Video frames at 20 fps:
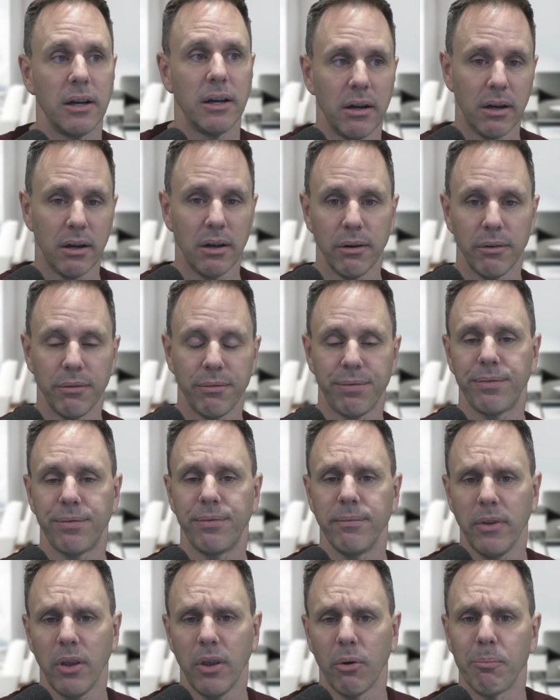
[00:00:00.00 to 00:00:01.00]
of
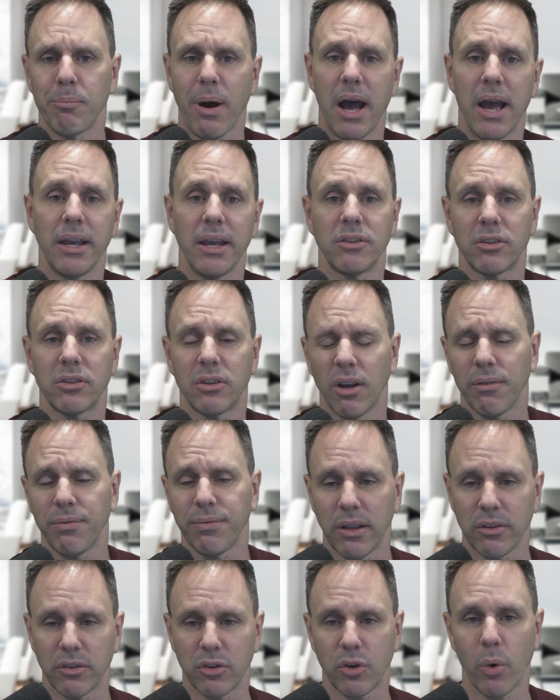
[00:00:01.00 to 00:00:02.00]
buying stuff
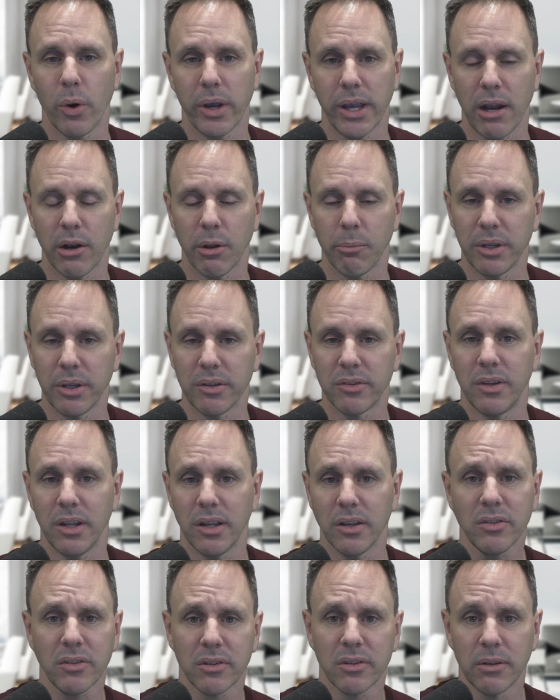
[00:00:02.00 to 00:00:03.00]
that's going out of
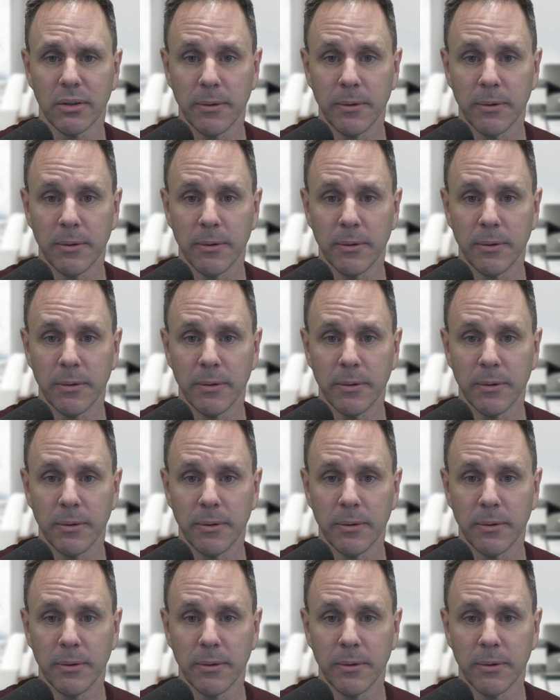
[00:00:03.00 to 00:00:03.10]
business